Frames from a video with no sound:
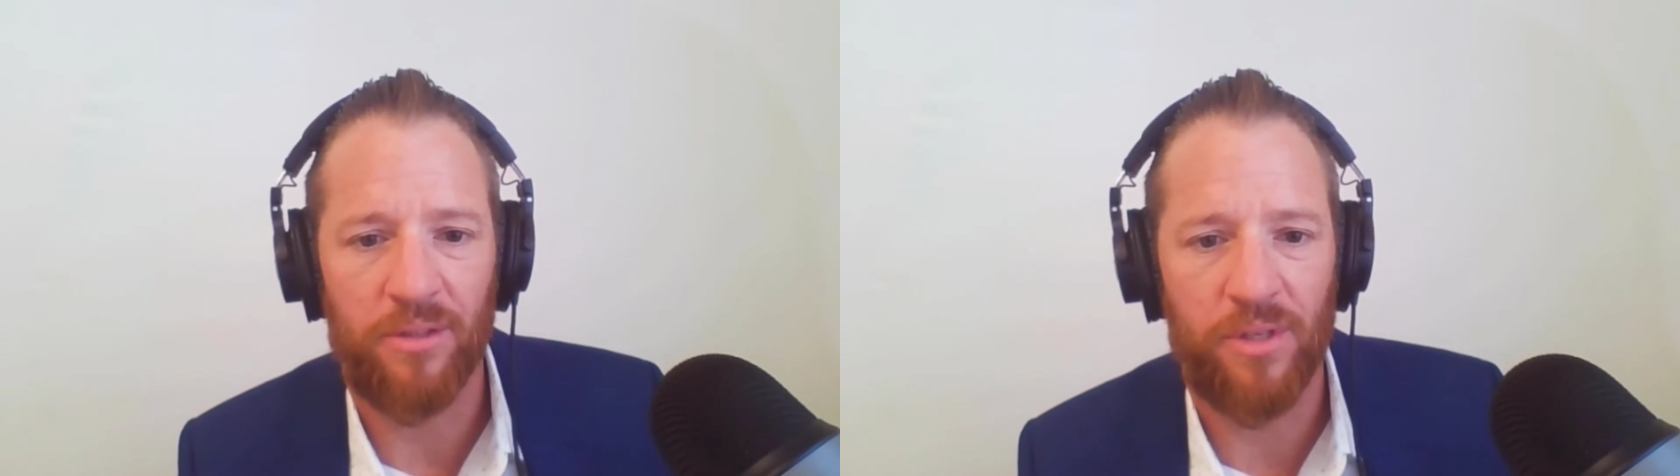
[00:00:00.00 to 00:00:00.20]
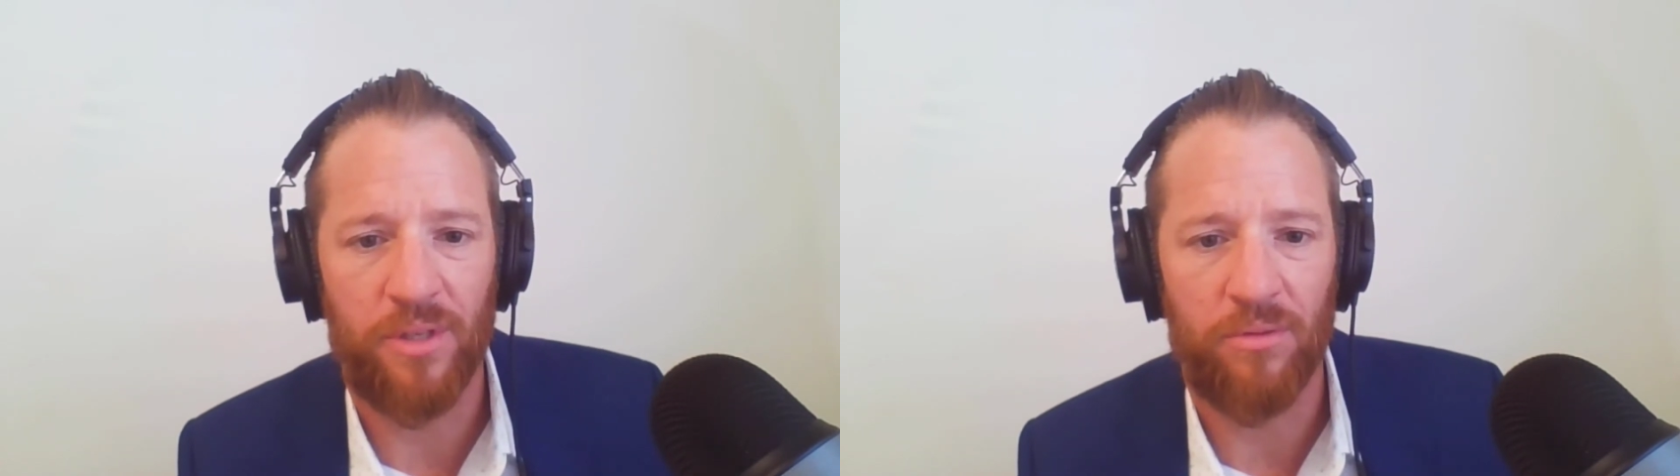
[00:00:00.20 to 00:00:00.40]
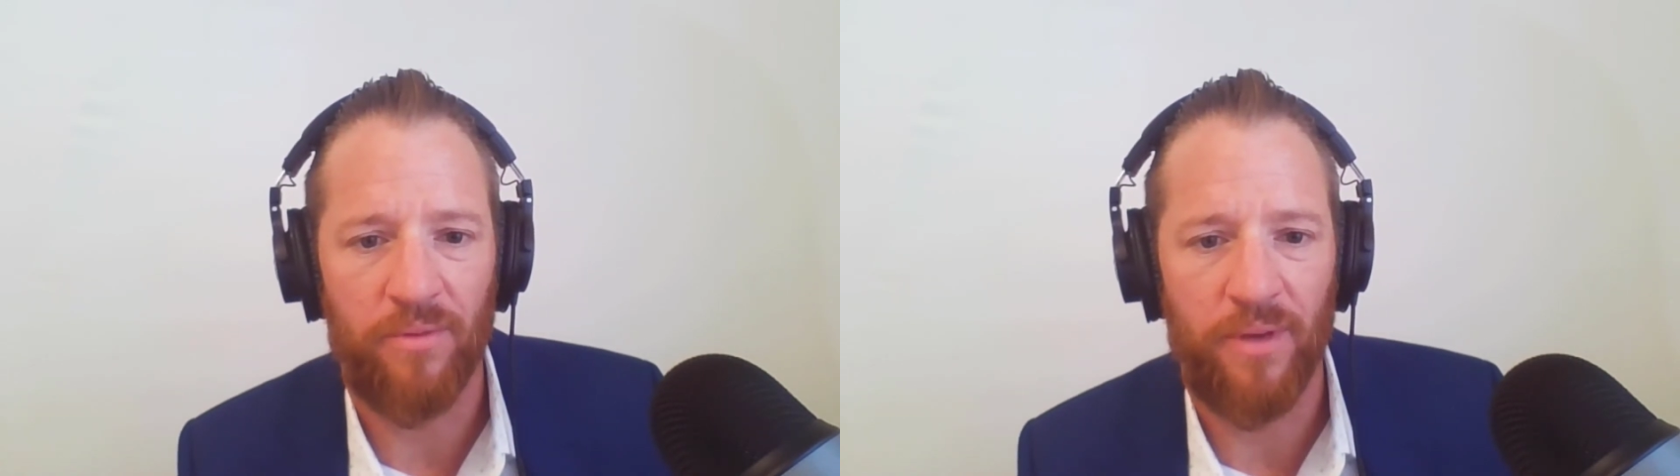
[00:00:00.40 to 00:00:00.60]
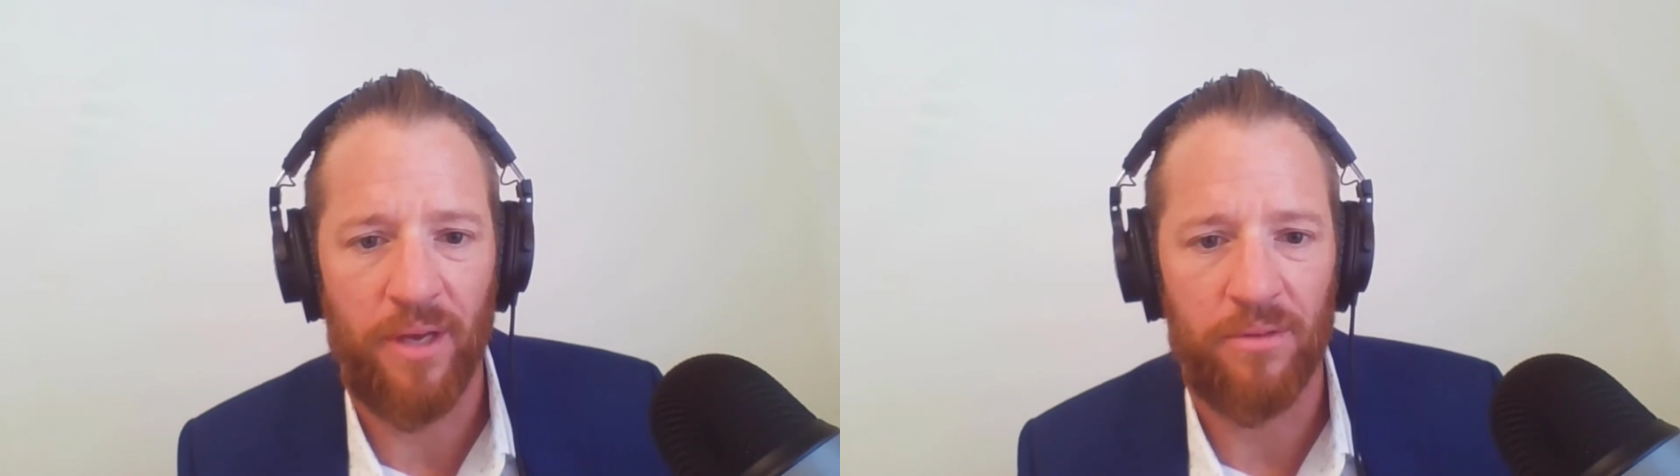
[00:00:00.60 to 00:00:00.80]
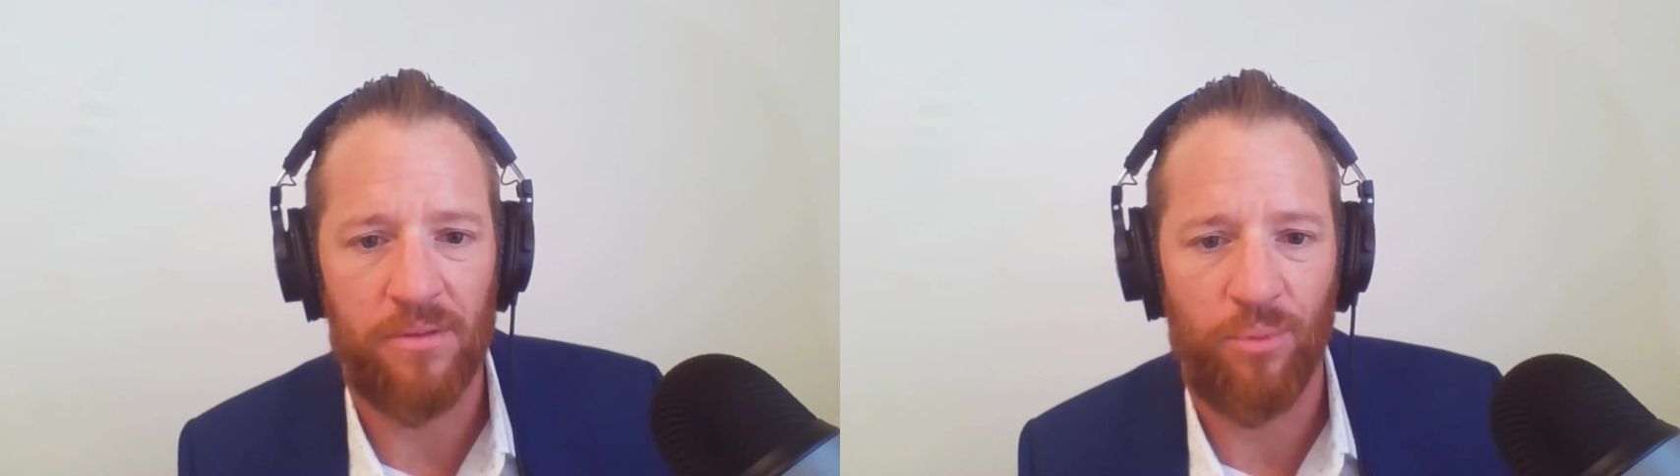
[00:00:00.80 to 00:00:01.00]
your schedule of
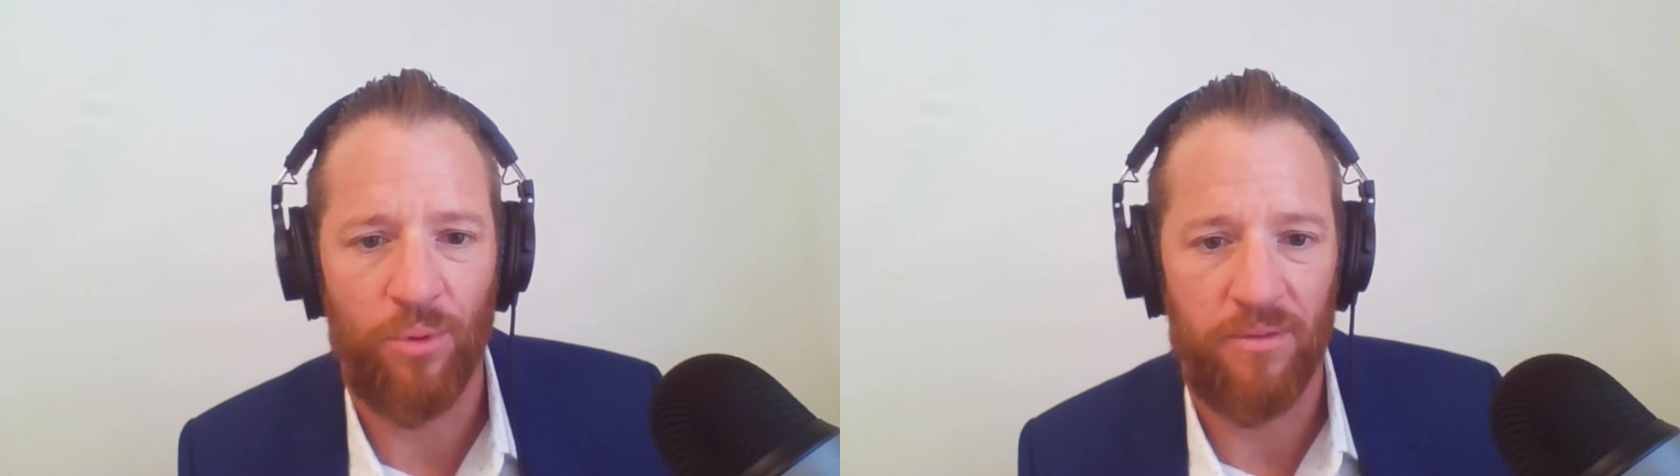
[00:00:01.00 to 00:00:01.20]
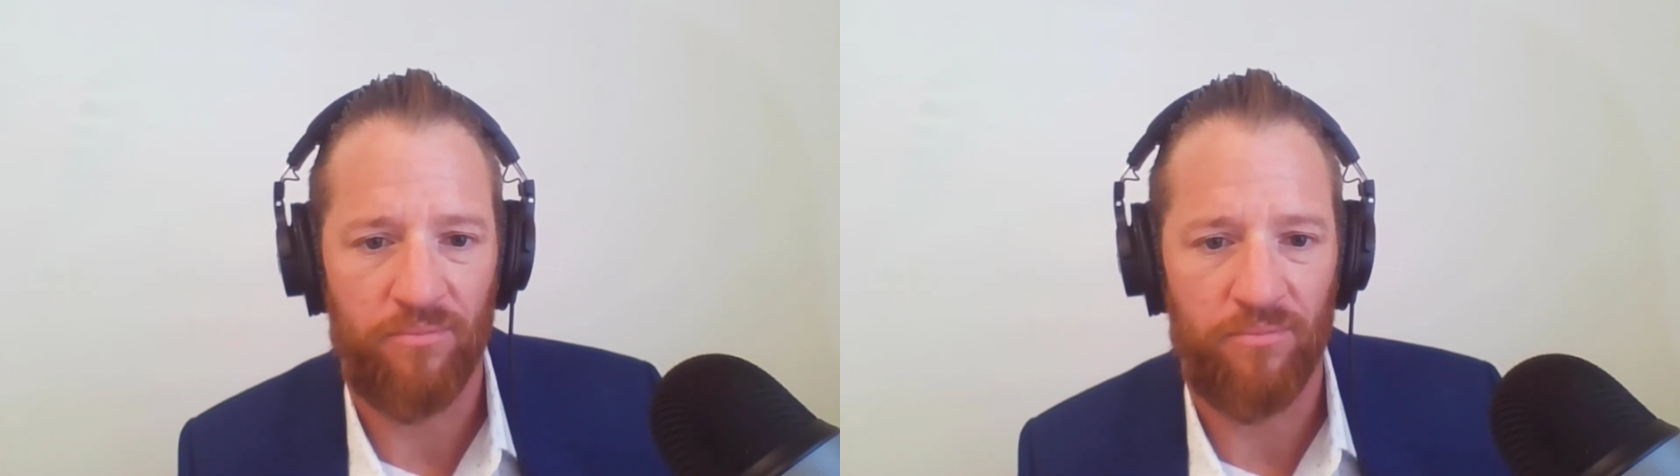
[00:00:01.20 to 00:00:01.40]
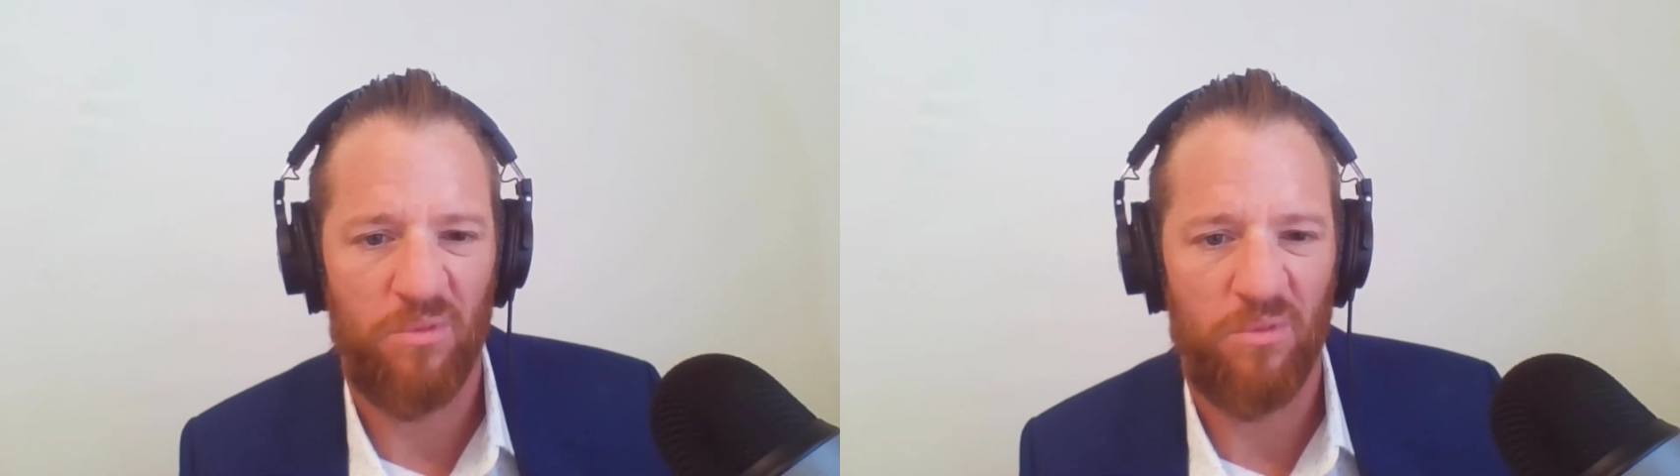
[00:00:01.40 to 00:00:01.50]
values is pretty